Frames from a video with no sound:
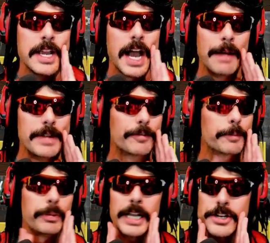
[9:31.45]
I'm never
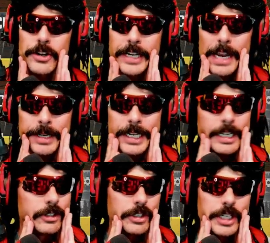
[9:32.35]
playing your game again
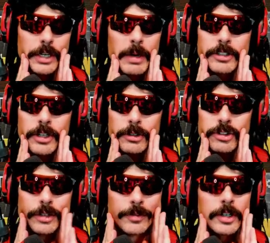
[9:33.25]
until you get a West Coast
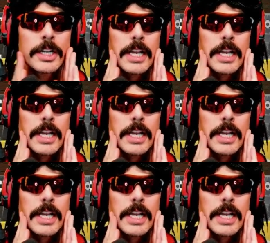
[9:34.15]
server.